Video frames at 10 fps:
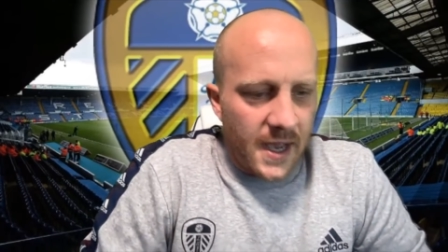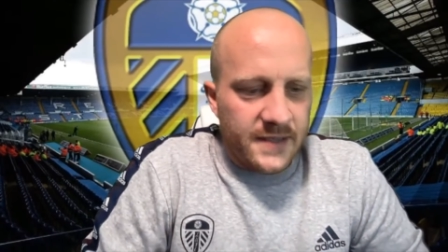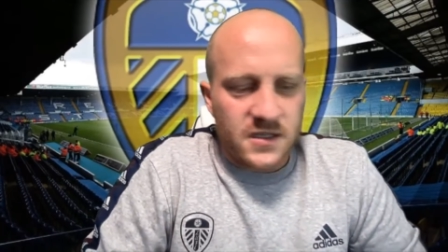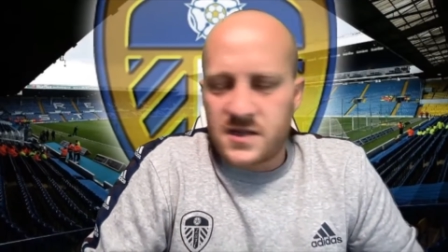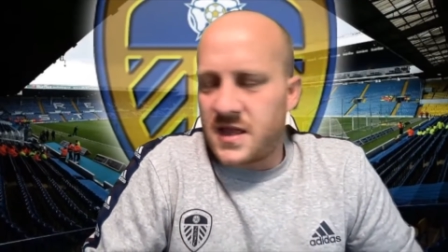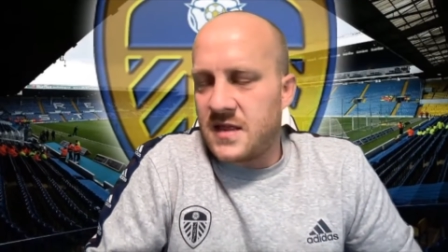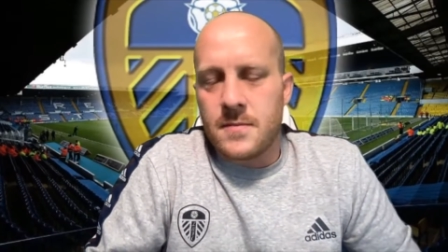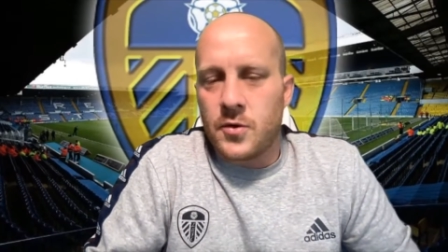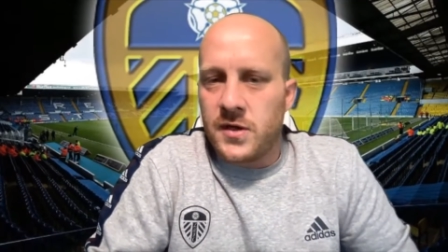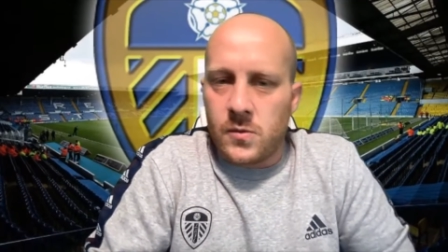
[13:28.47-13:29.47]
And to think the
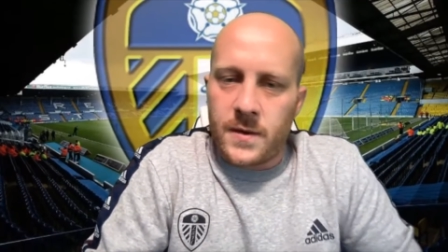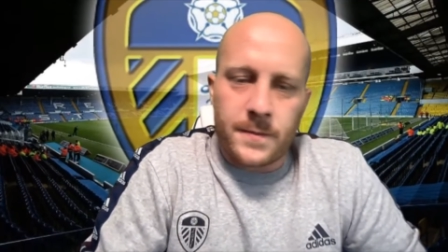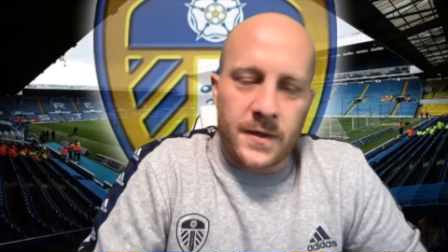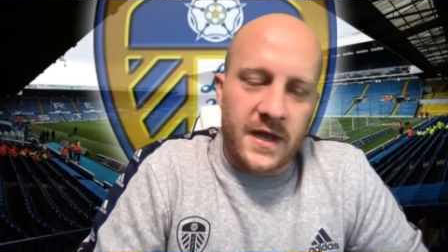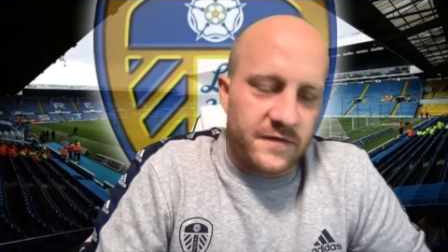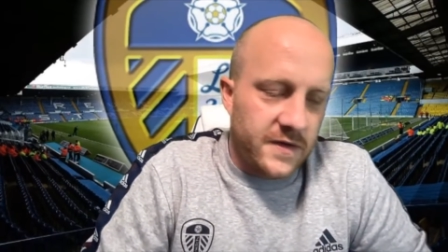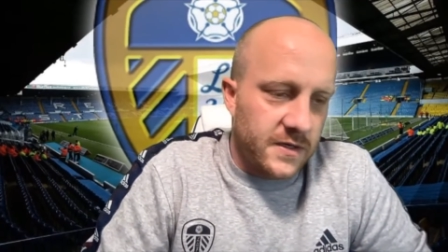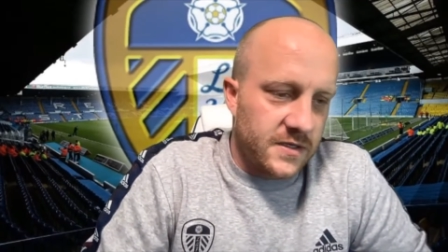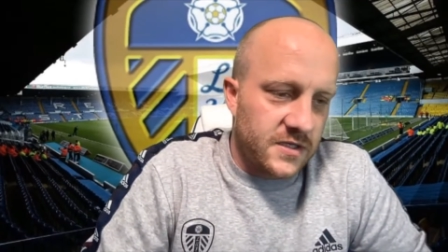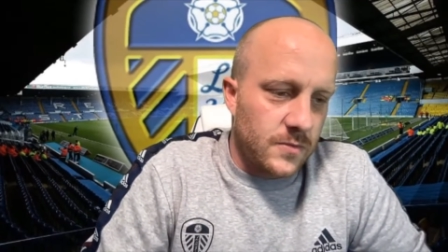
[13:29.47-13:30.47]
money that we played for
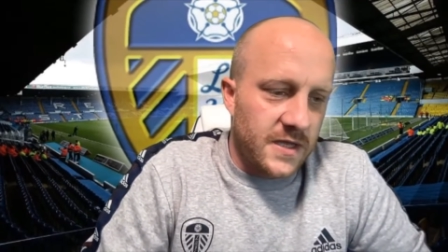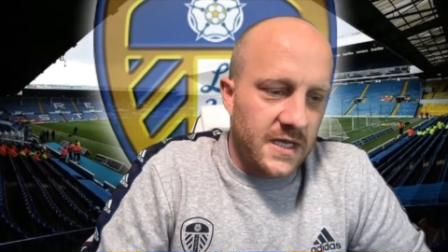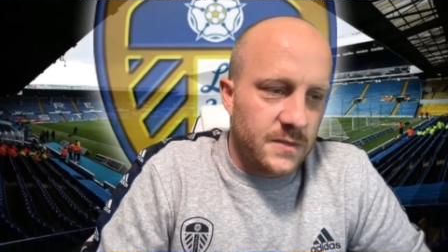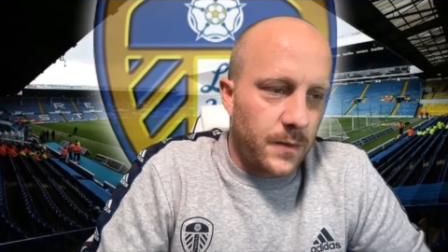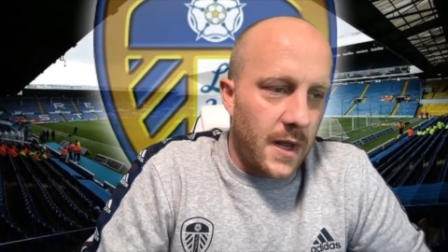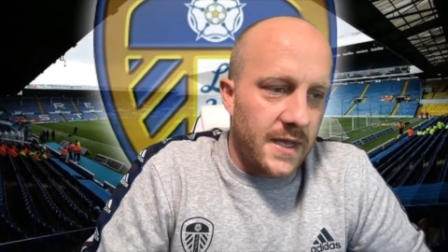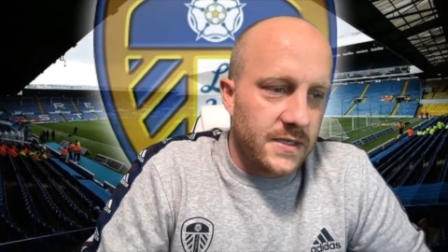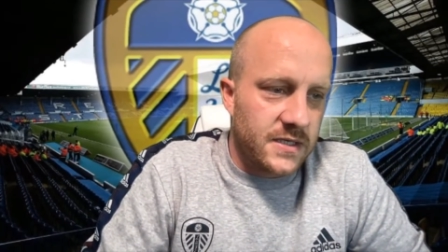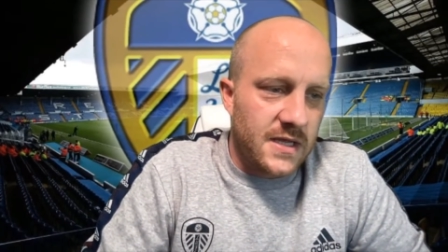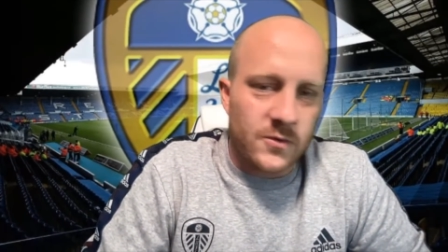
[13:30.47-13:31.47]
some of these
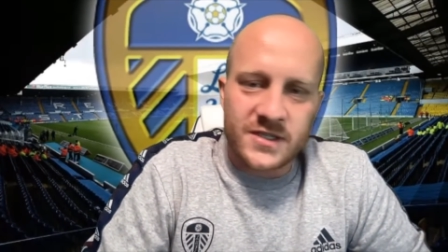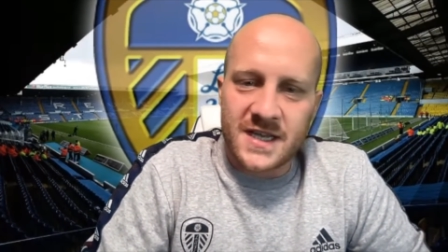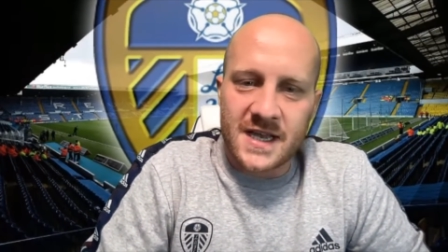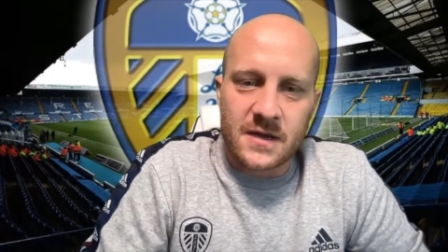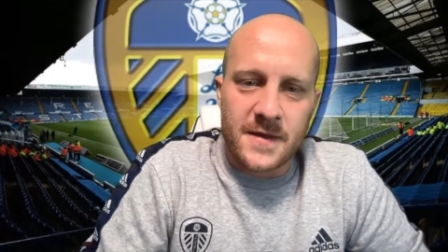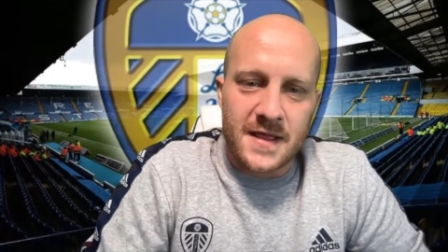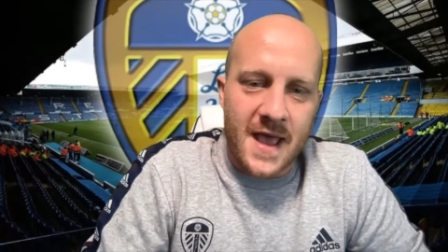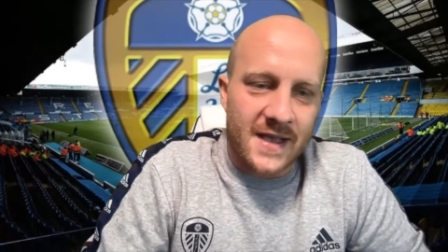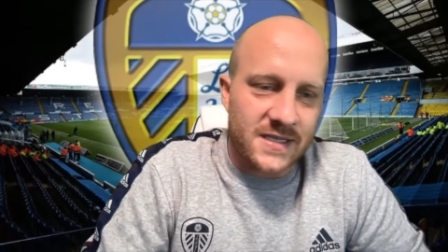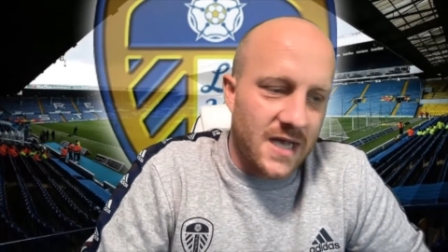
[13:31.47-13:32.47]
players and they would take them in
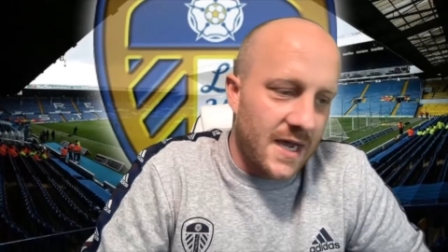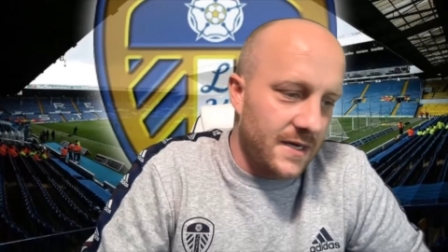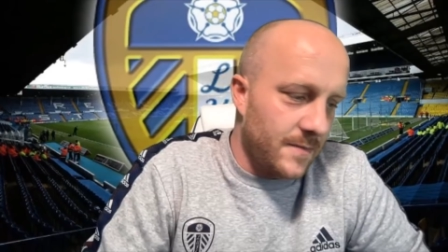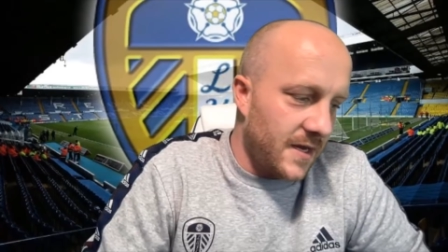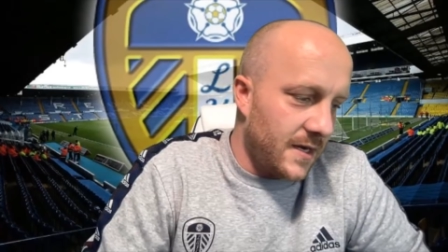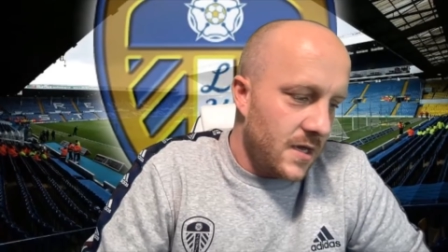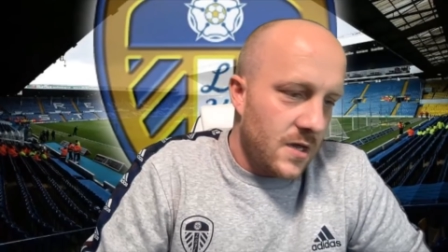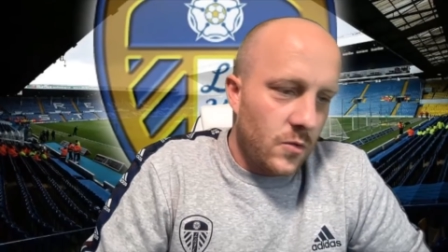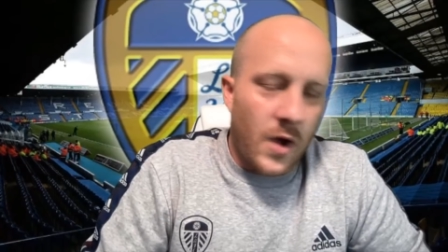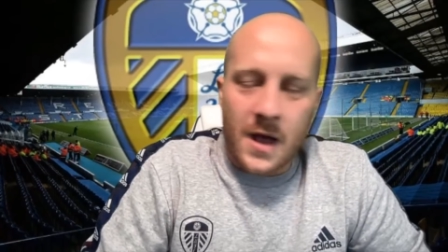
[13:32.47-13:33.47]
their side. I mean,
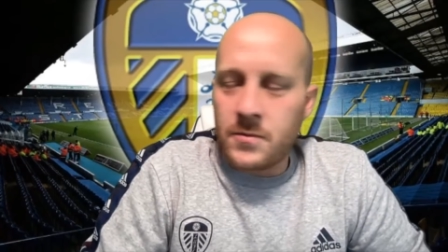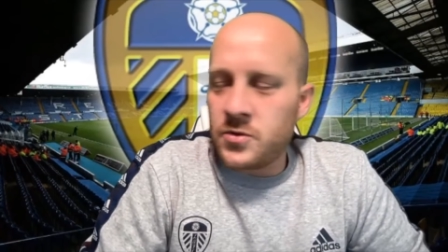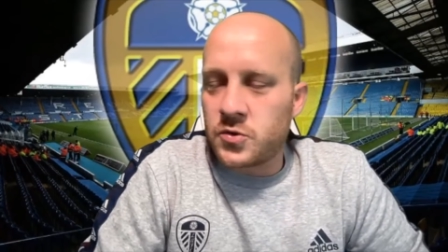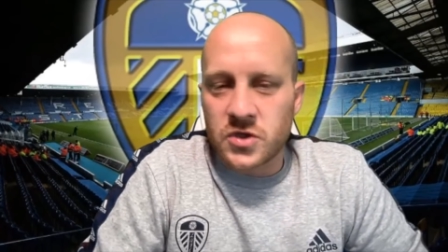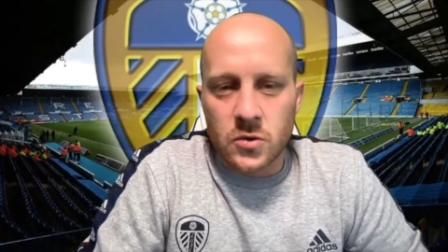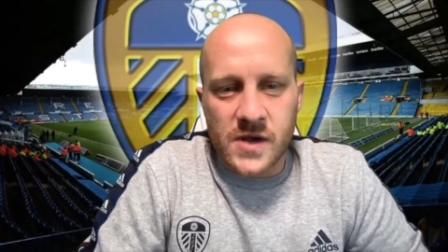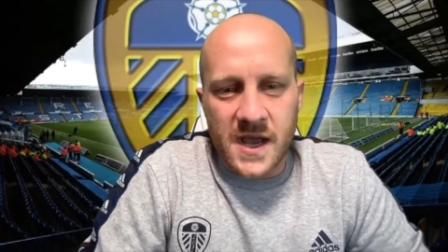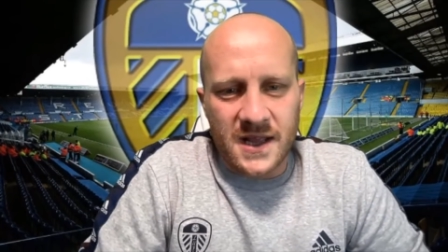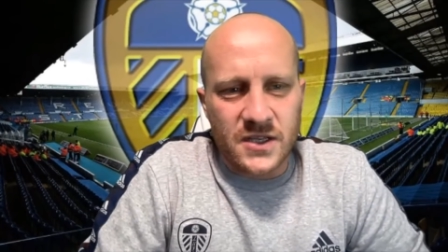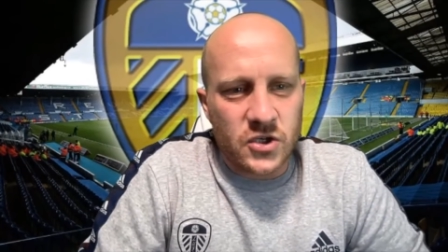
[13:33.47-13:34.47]
what? how much was Luke
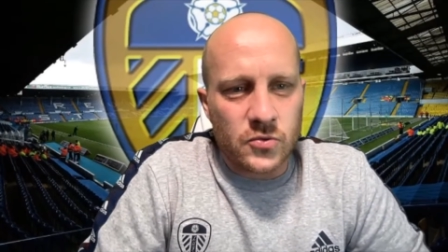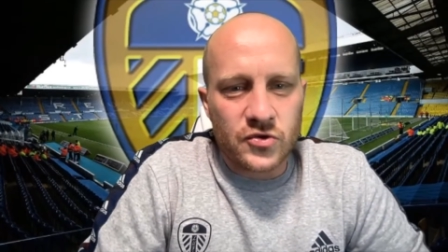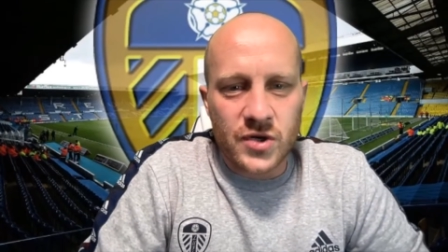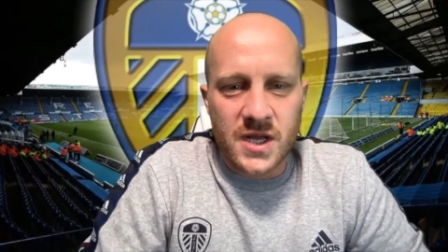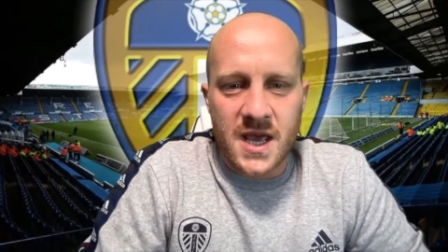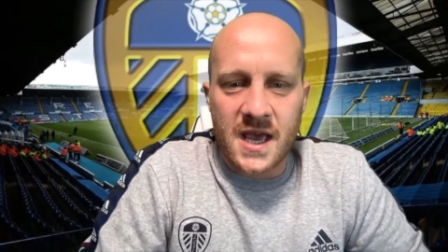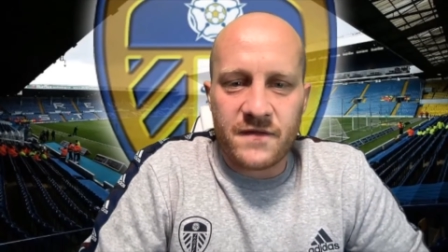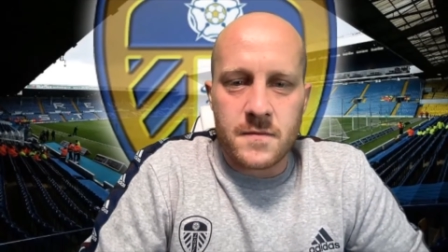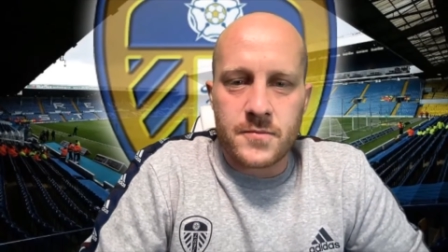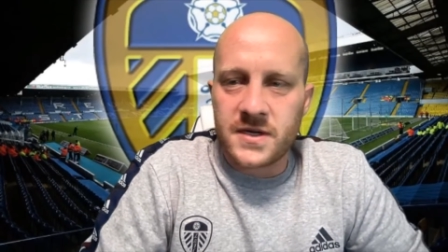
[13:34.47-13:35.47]
Ayling? 200k
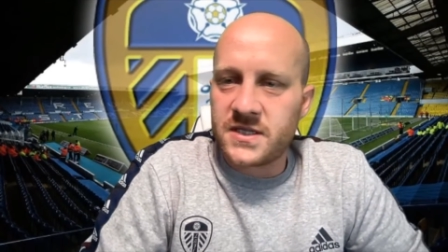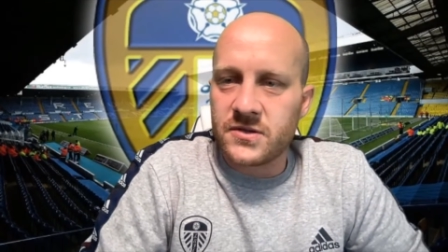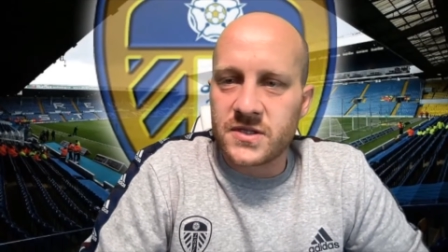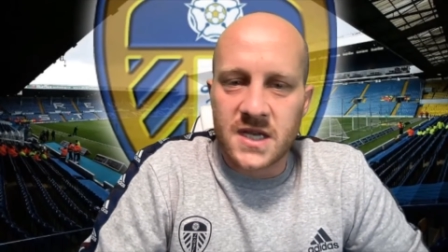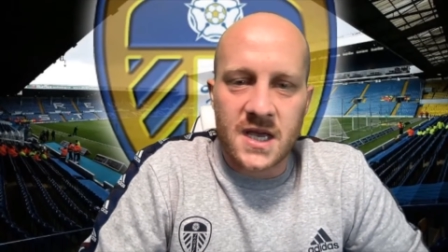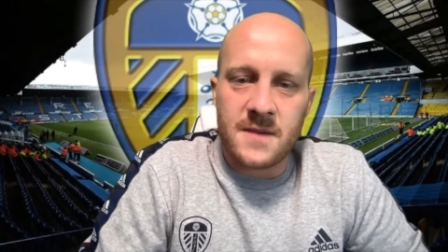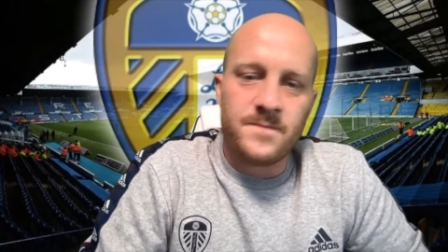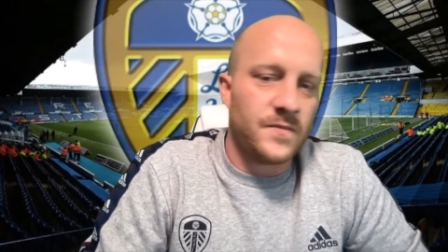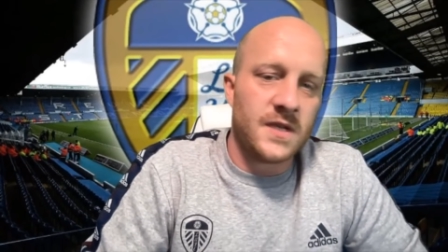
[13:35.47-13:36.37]
from Bristol City?